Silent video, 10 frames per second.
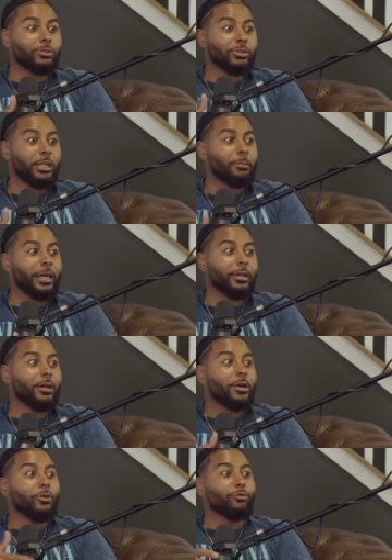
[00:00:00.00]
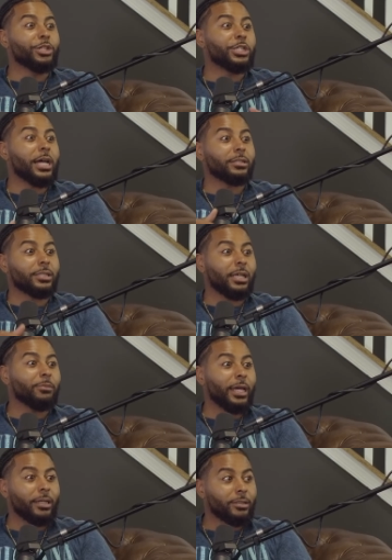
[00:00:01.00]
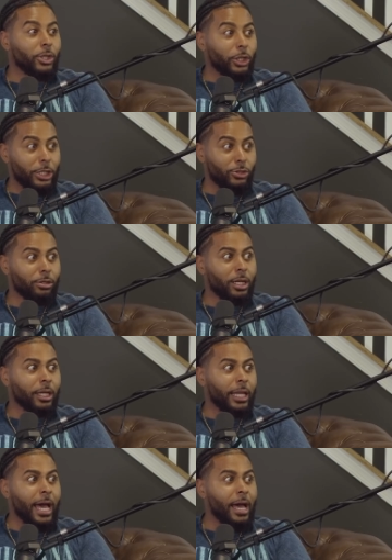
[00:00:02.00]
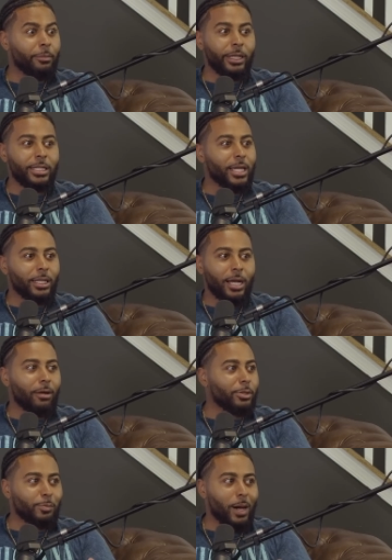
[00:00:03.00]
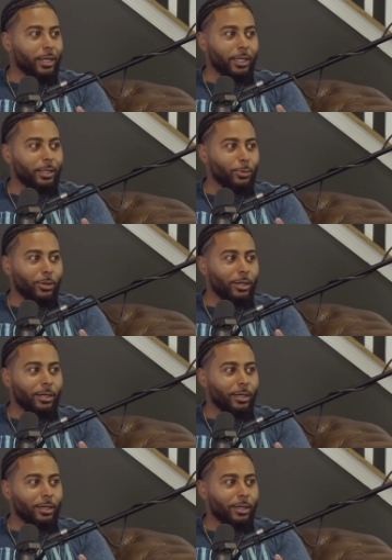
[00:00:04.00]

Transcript: So then I'm like reaching out to him, like, yo, let's do a collab, and he's like not responding anymore.